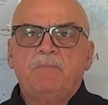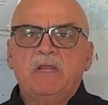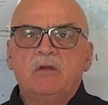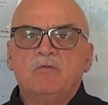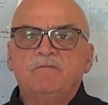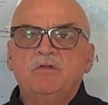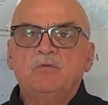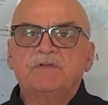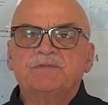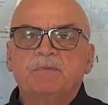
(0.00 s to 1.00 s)
Peer
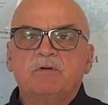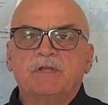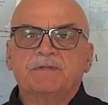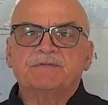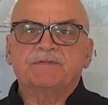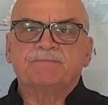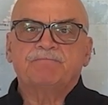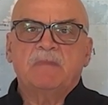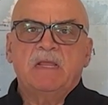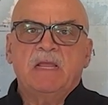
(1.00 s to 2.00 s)
review experience.
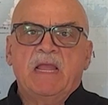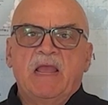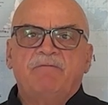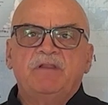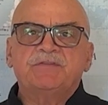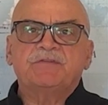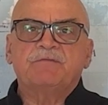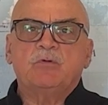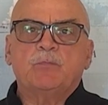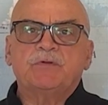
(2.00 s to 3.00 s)
Evidence
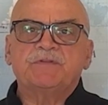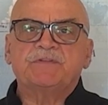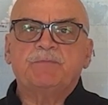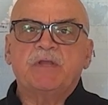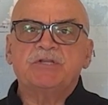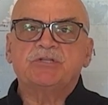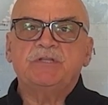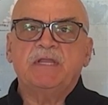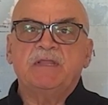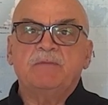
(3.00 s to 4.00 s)
of your
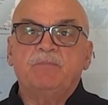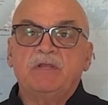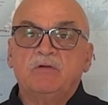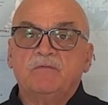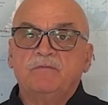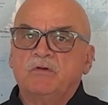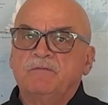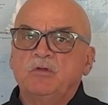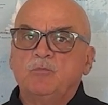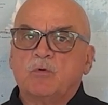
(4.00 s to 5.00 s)
participation in the peer
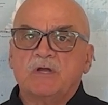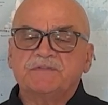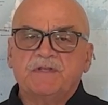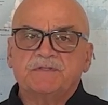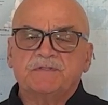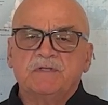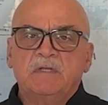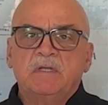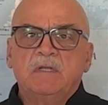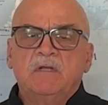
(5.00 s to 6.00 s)
review process
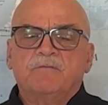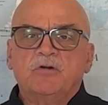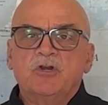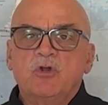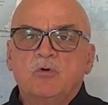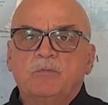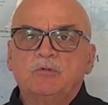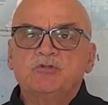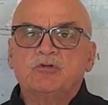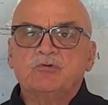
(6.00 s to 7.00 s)
for
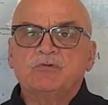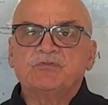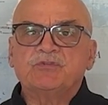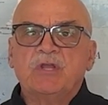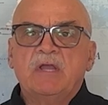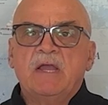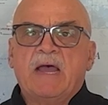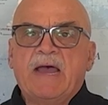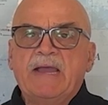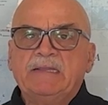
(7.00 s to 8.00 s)
notable journals
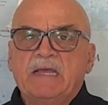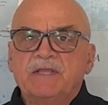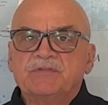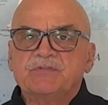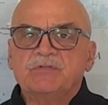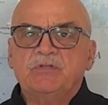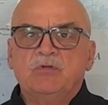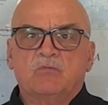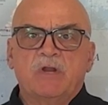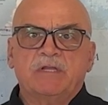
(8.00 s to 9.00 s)
highlights
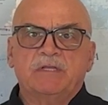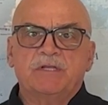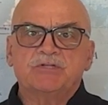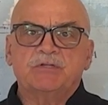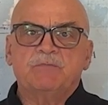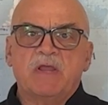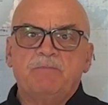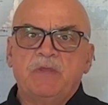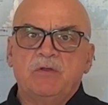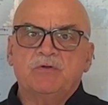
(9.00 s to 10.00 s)
your recognition by
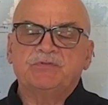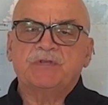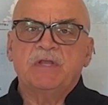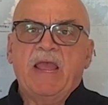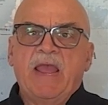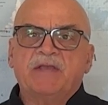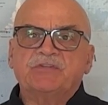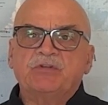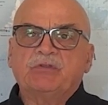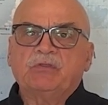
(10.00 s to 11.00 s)
peers
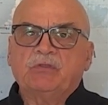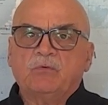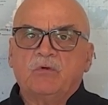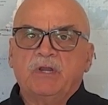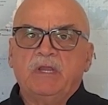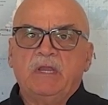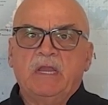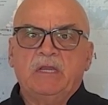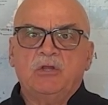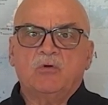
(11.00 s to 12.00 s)
as an authority
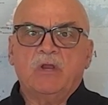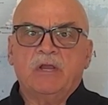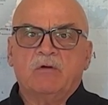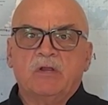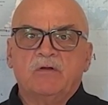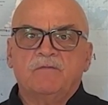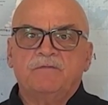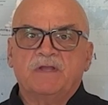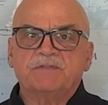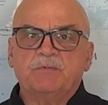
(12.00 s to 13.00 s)
in your area
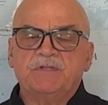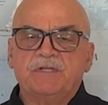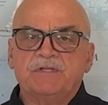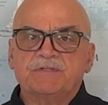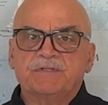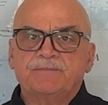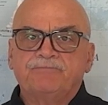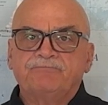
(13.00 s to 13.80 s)
of expertise.